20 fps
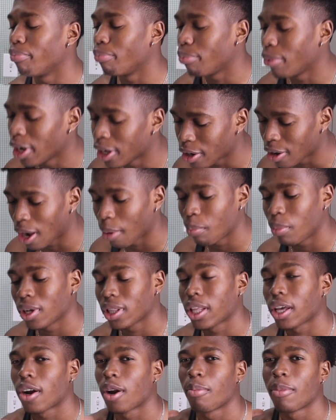butter. I
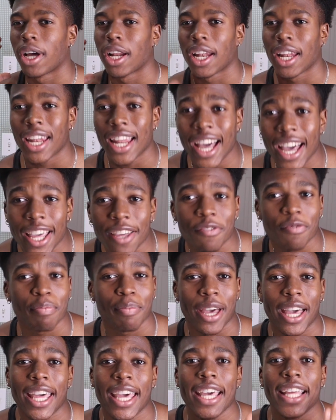put that on my life,
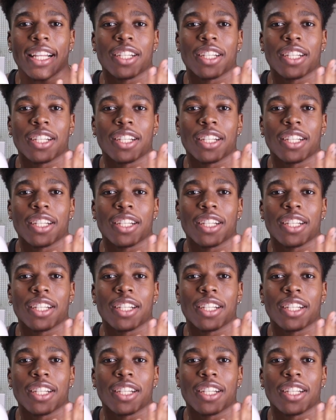man.